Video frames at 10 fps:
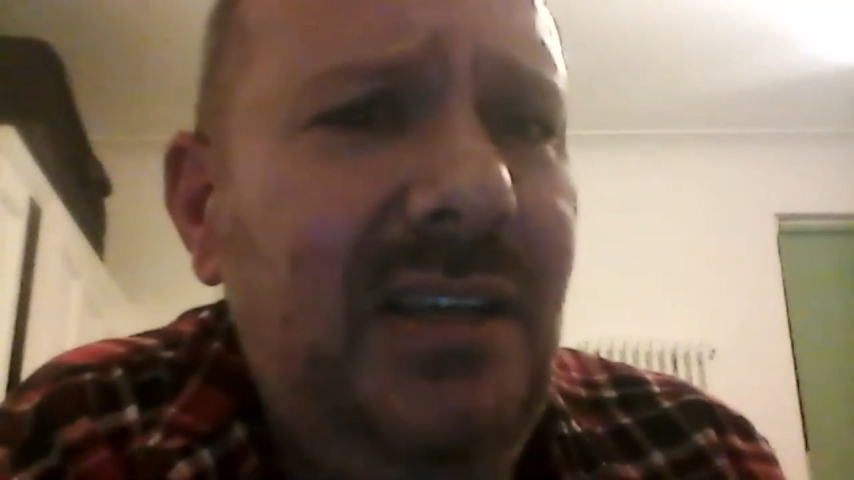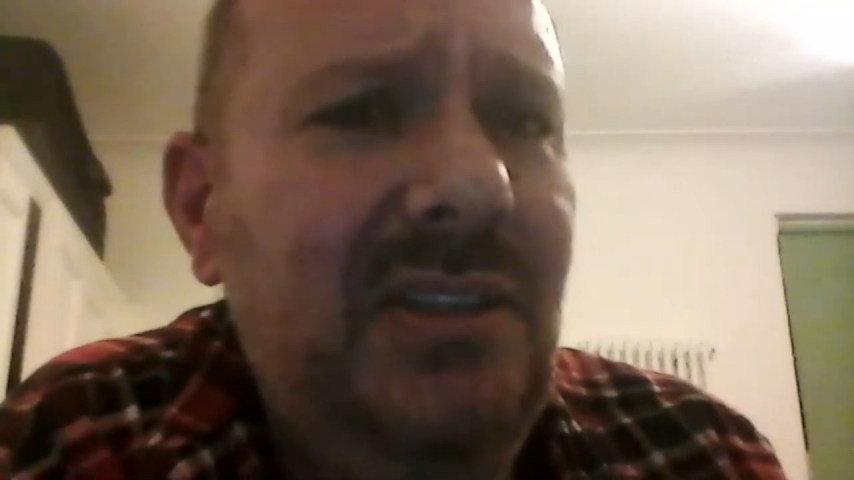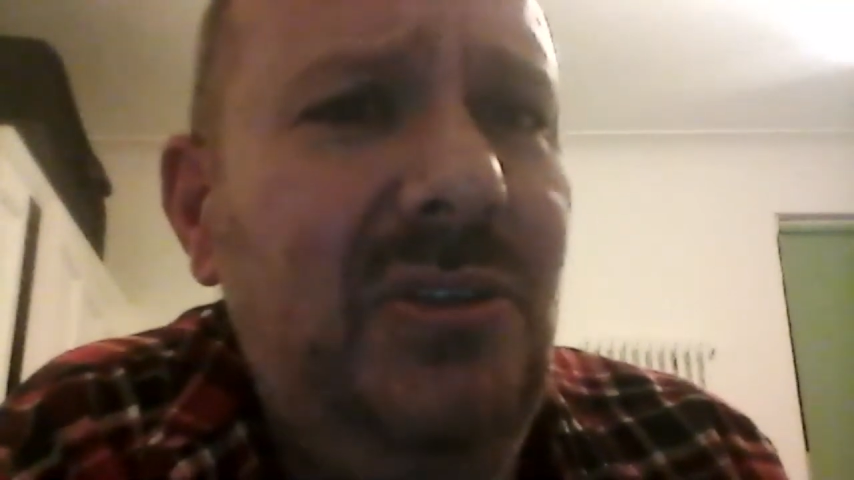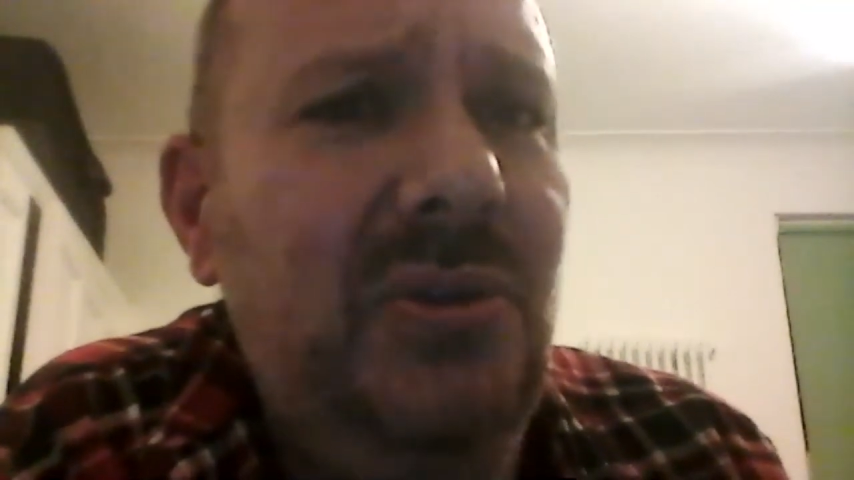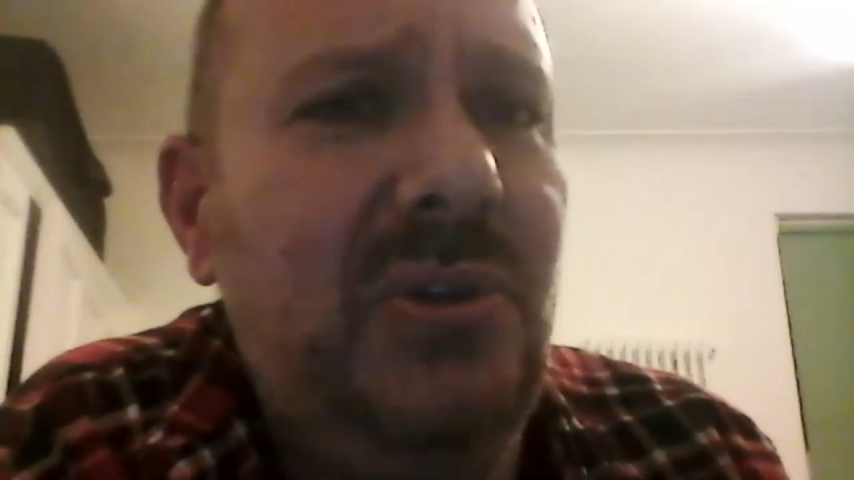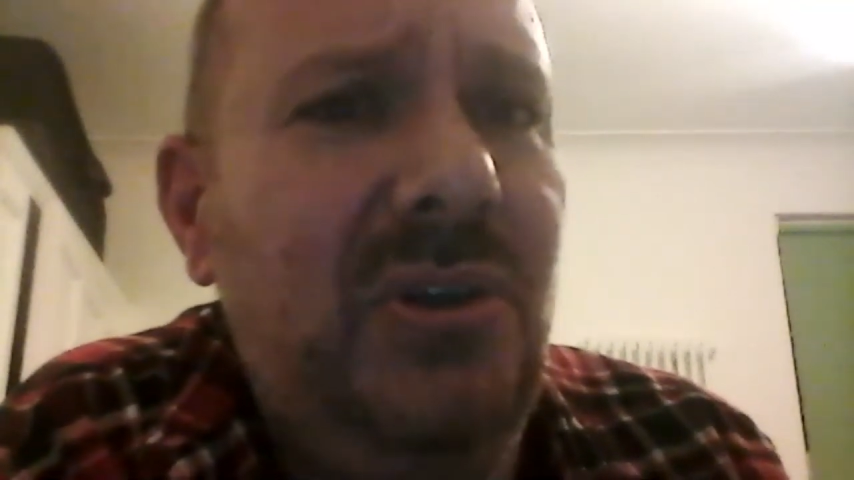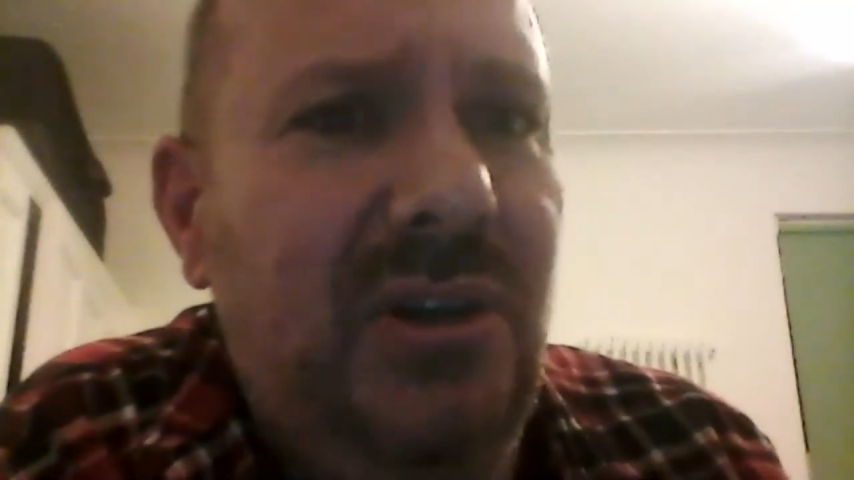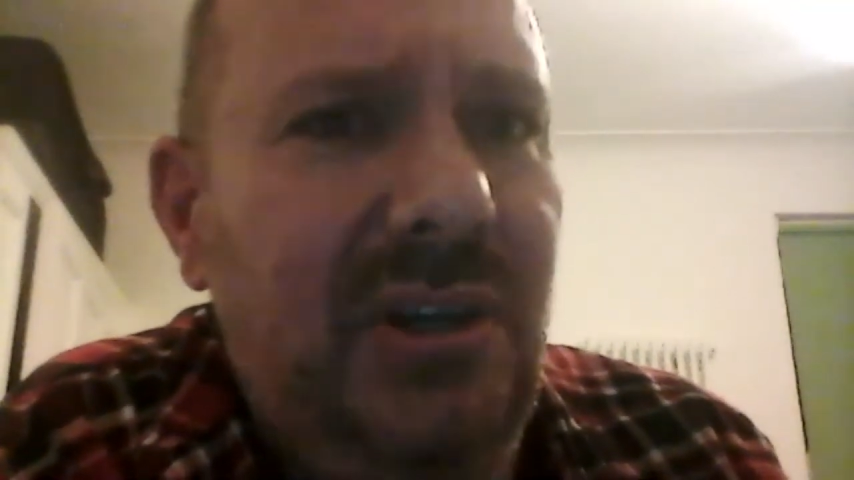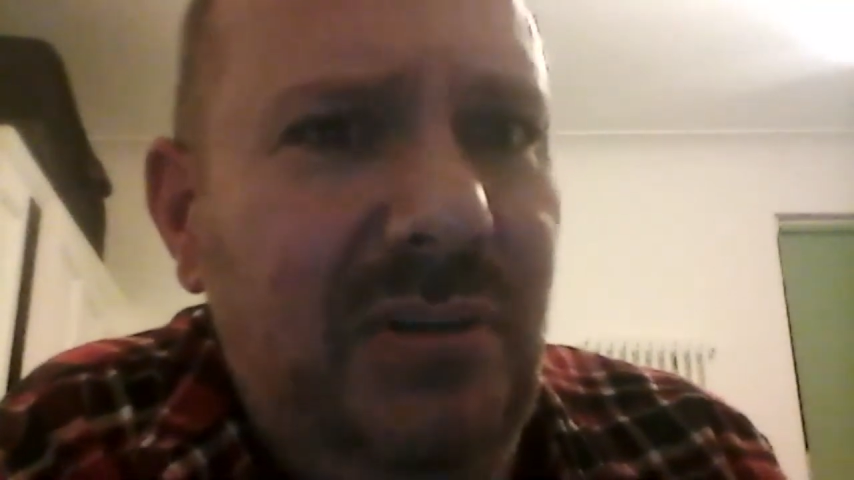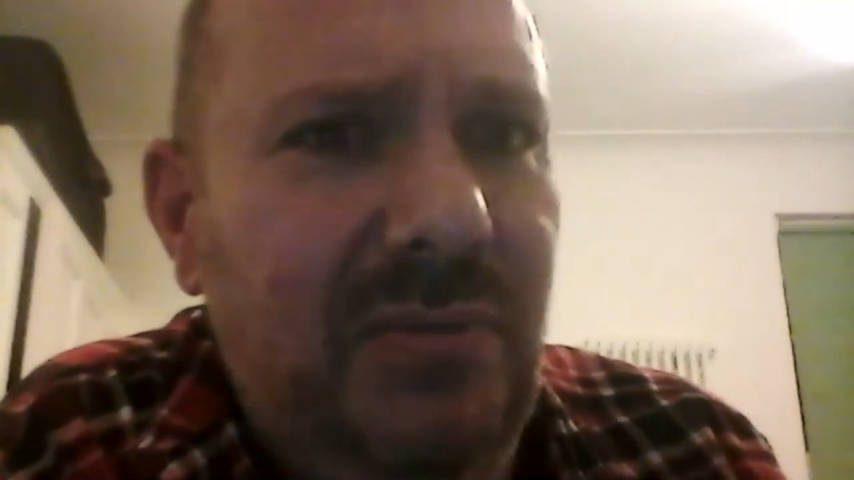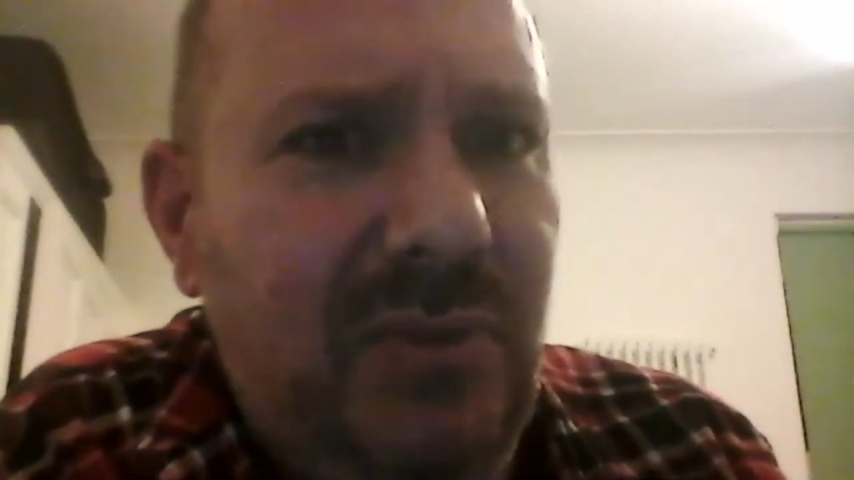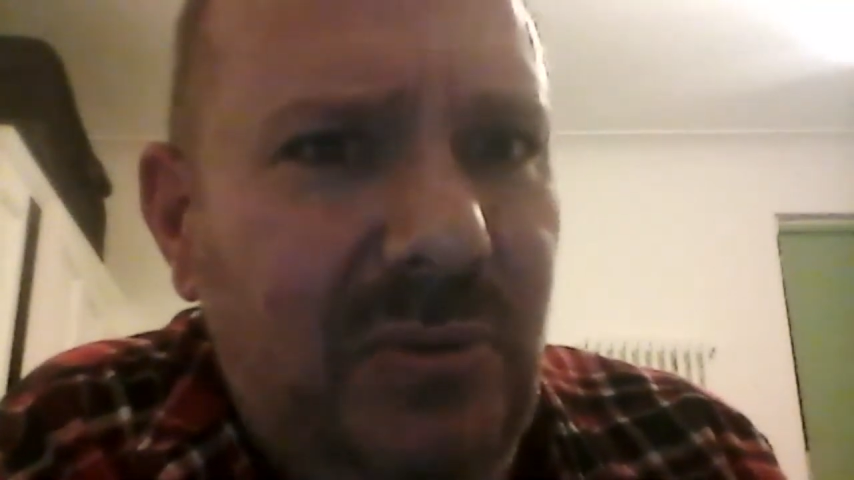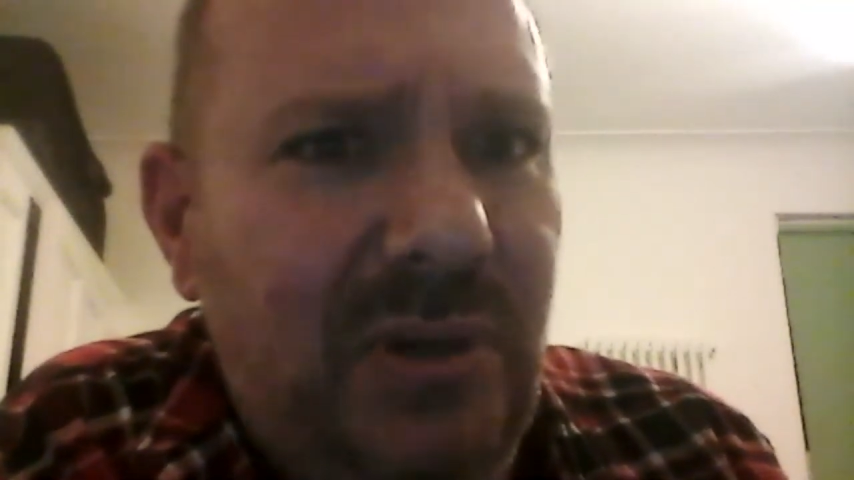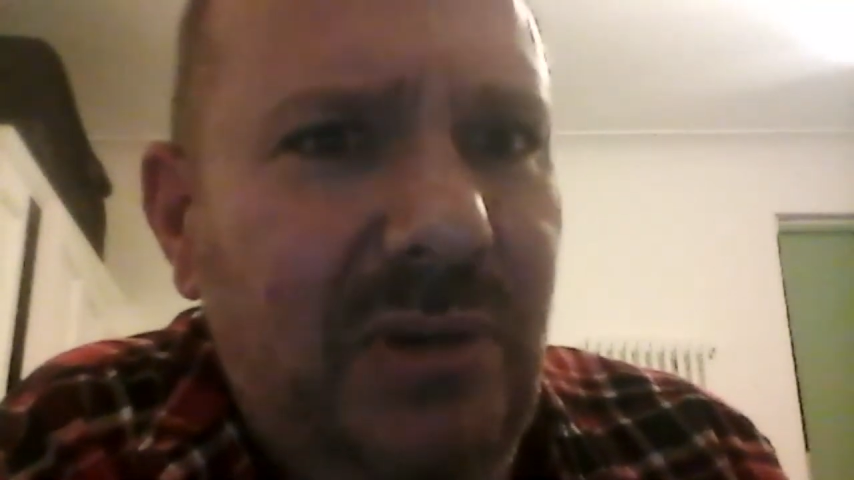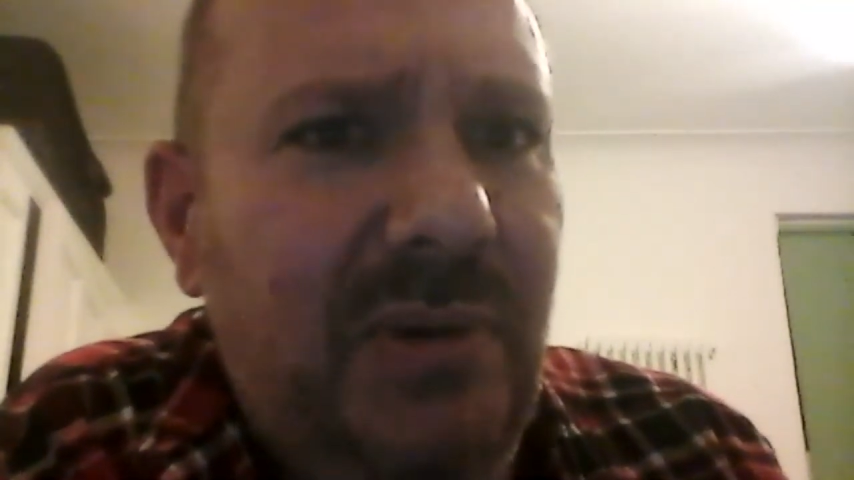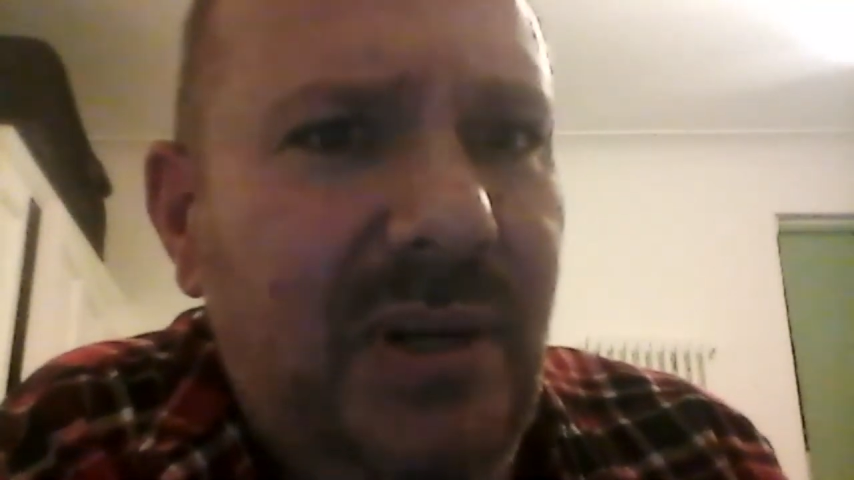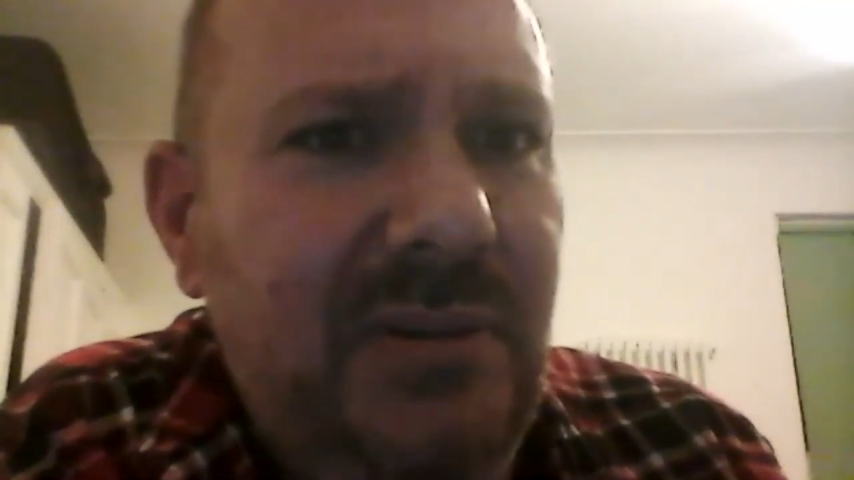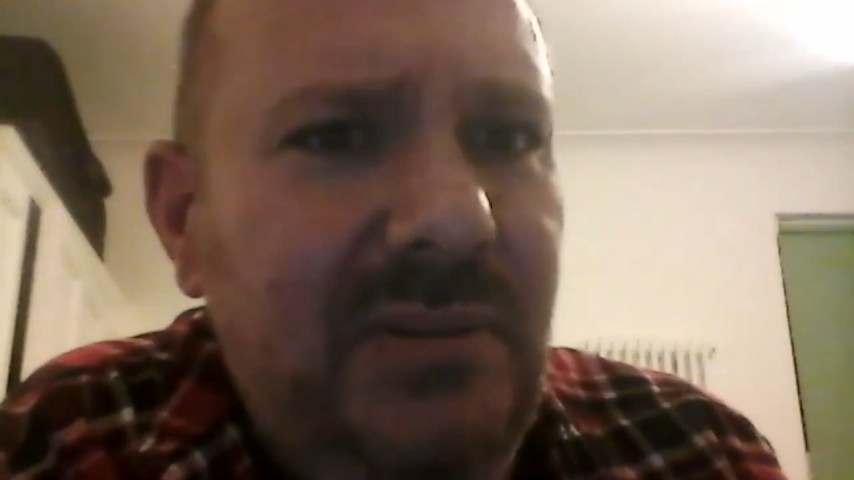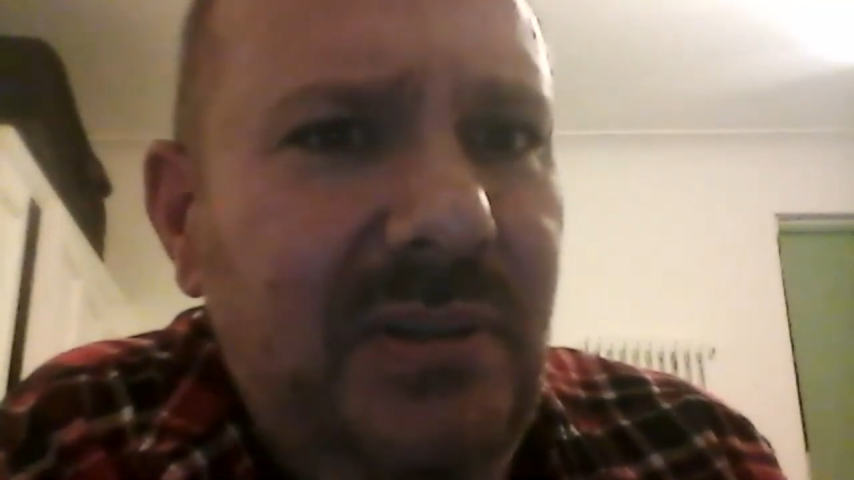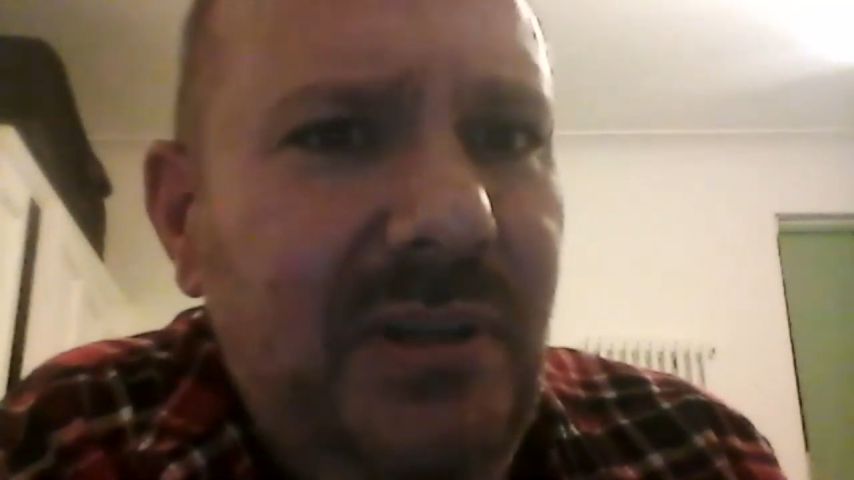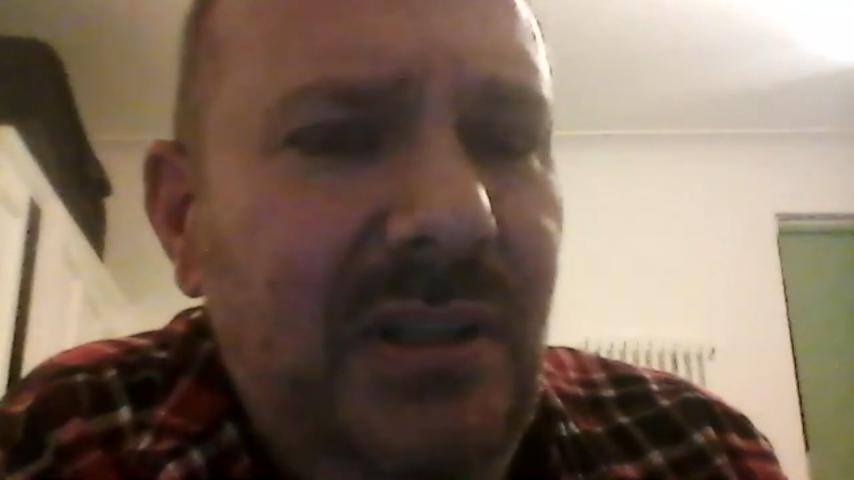you're kind of on the right road.